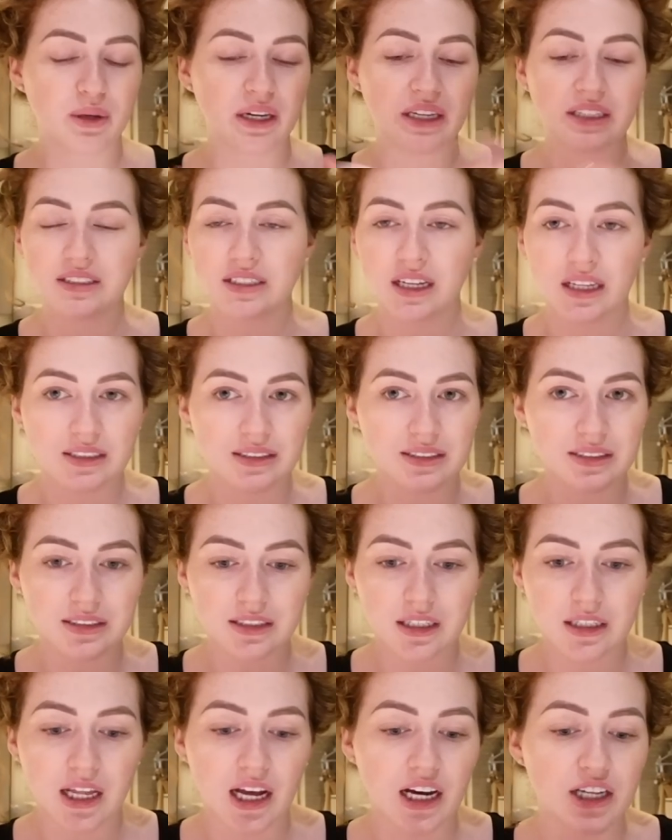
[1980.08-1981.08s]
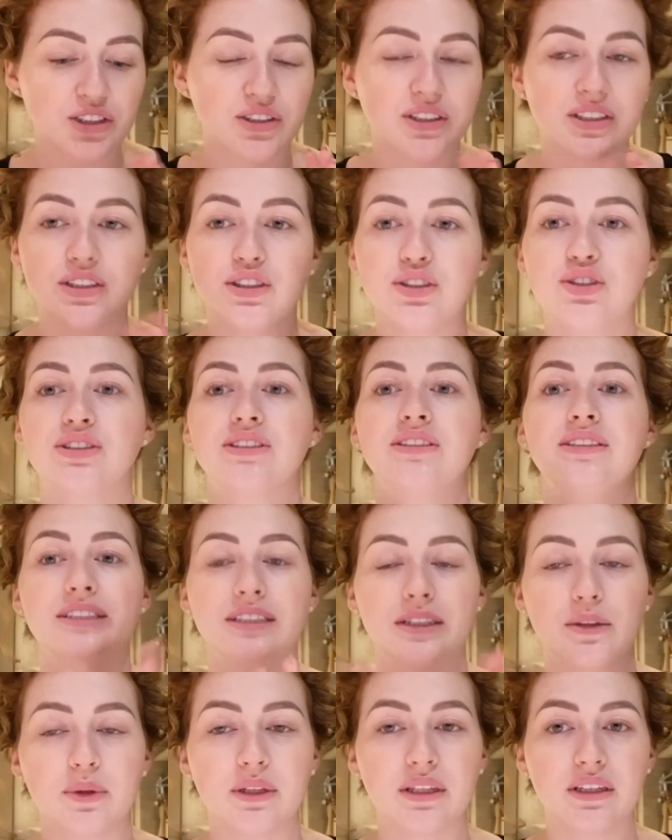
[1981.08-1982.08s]
personalities clash, then you just
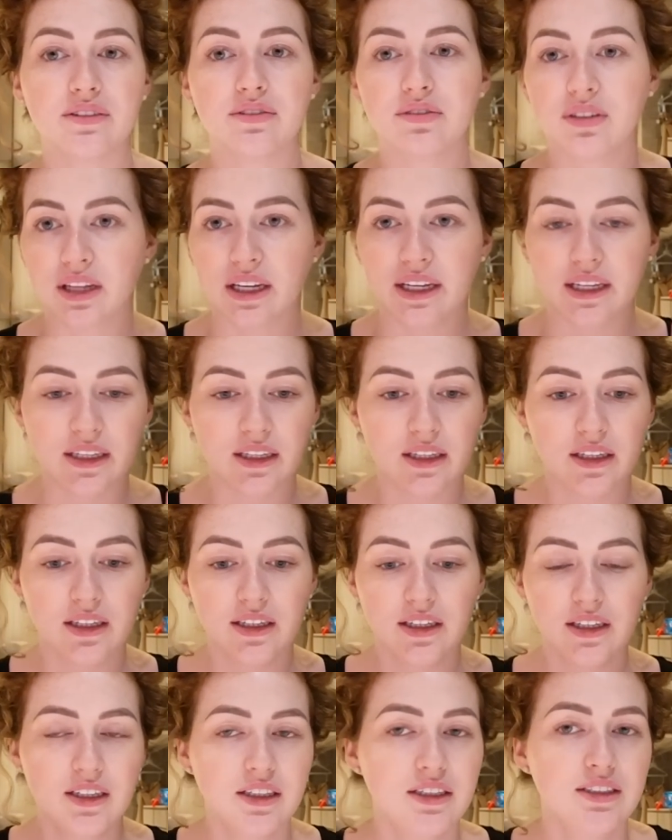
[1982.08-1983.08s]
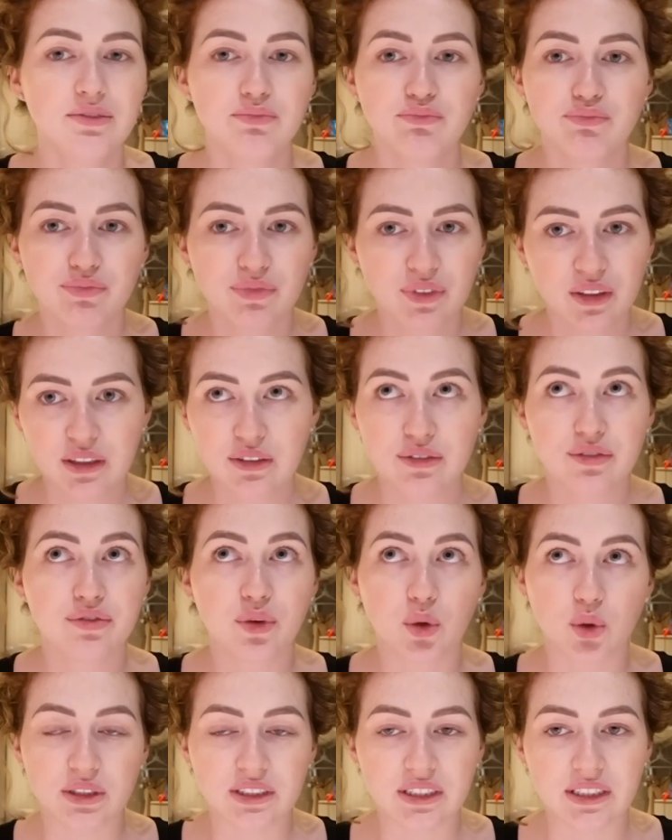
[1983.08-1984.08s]
deal with it for like
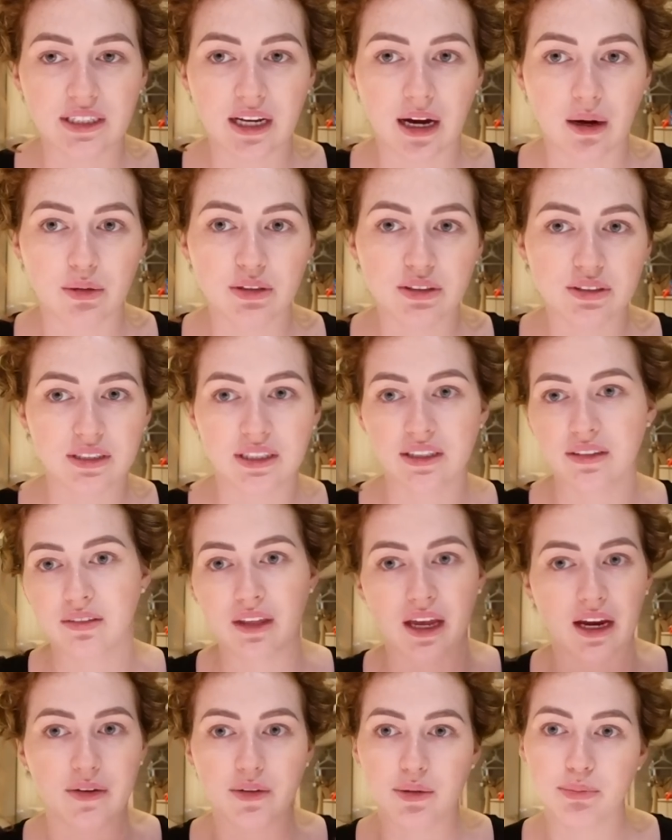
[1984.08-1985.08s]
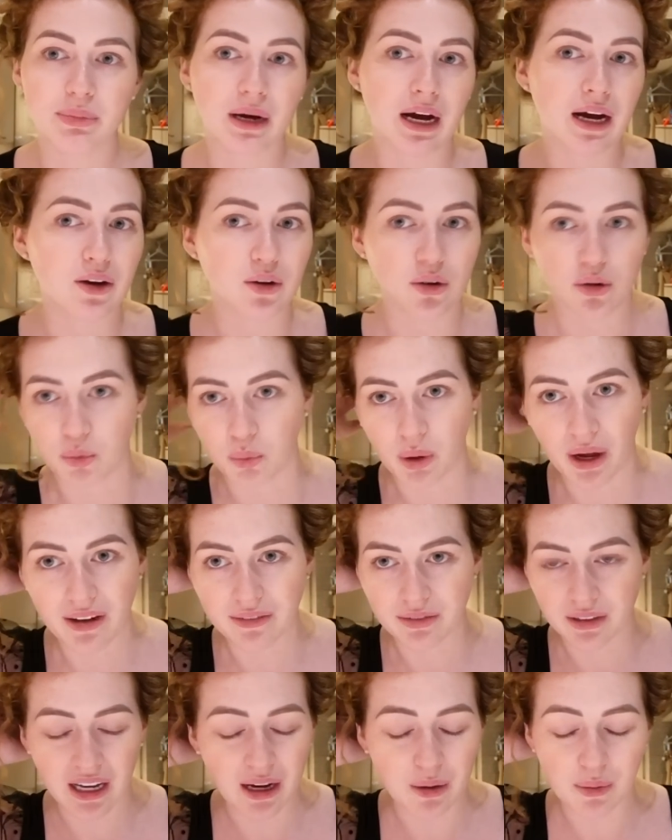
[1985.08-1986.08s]
14 hours, like there and back or
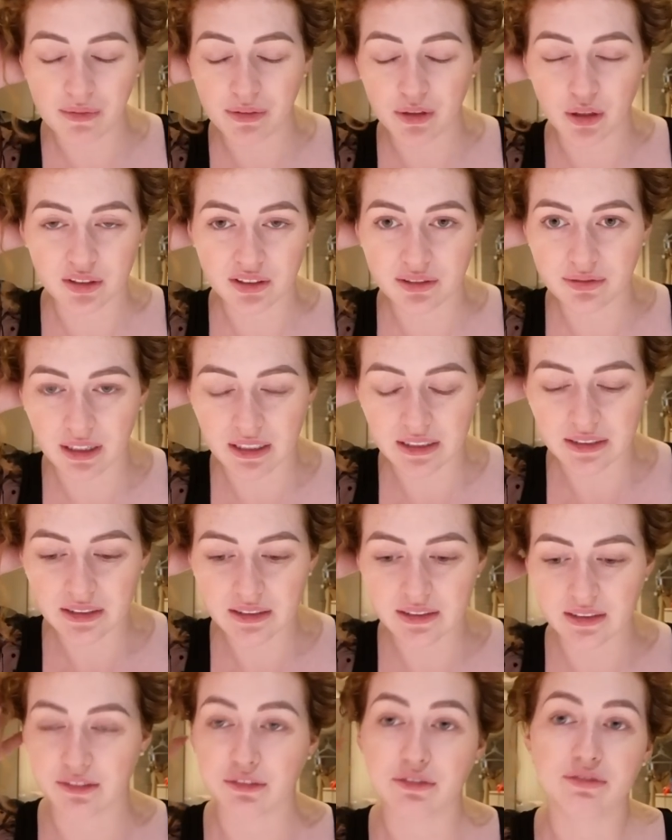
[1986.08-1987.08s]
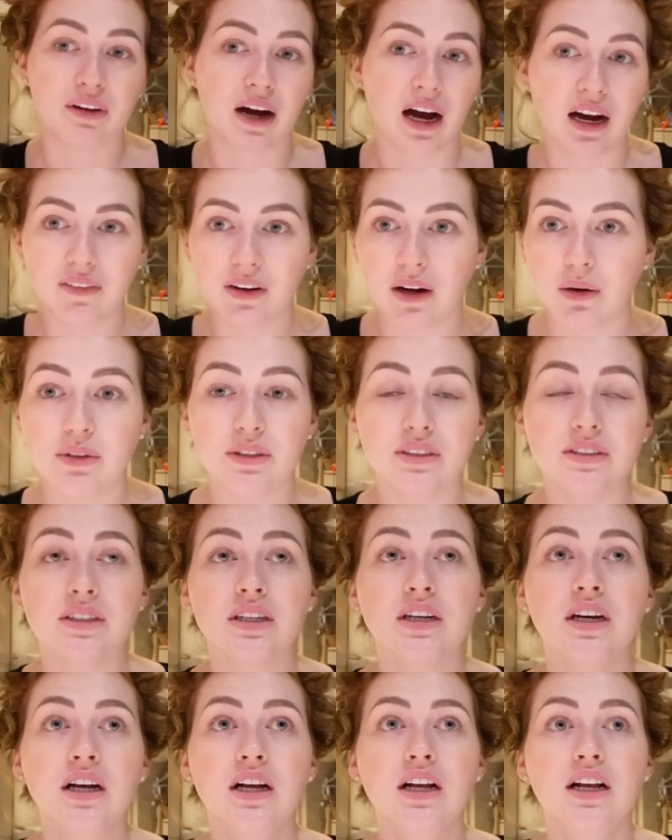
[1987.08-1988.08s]
whatever, however long the flight is, like 5 hours.
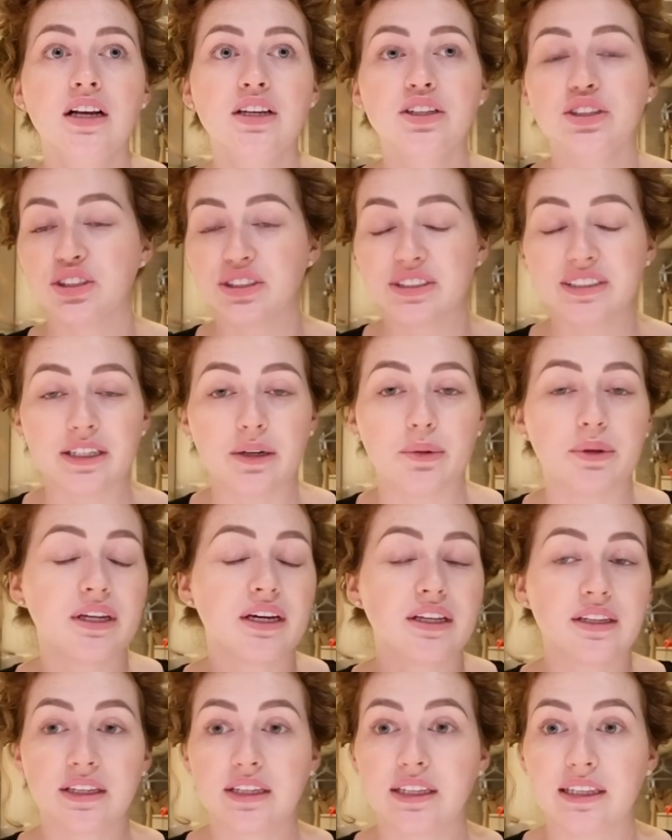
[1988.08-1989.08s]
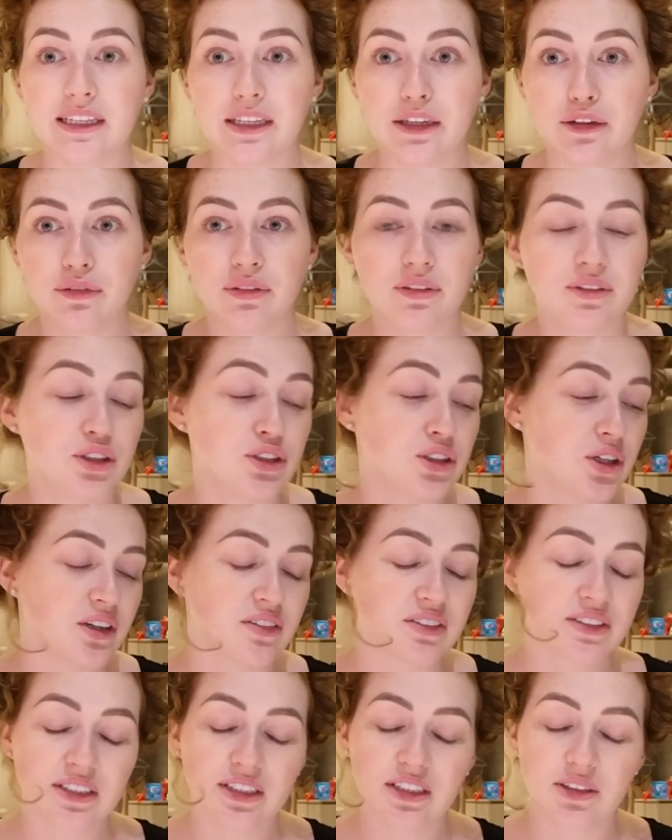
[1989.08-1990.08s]
You just deal with it and then you leave. You don't have
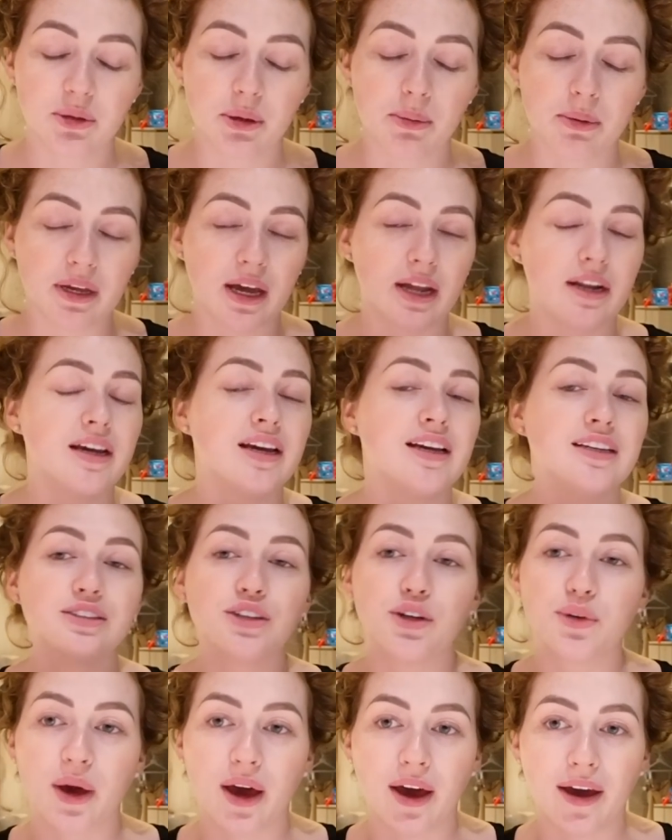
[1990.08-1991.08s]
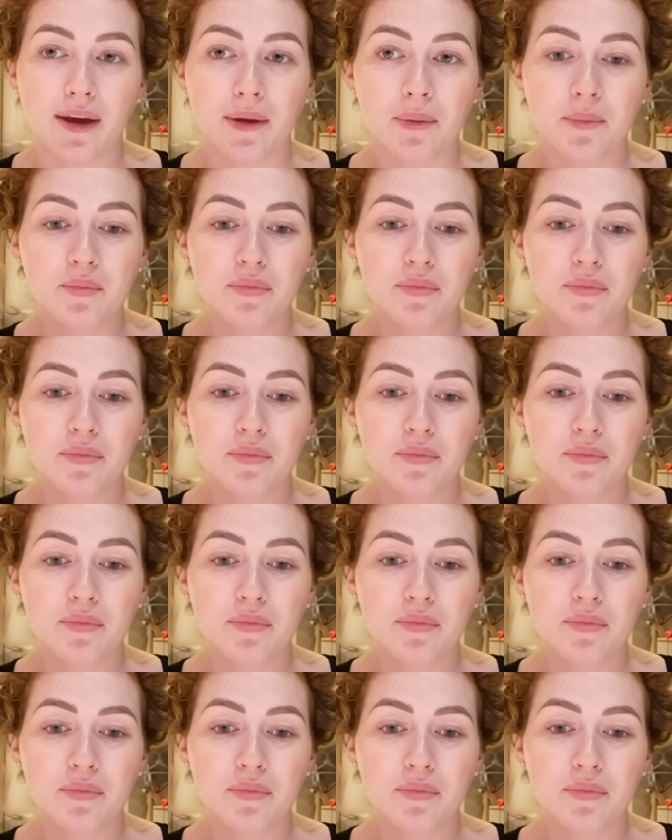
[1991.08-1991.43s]
to see these people again. It's okay.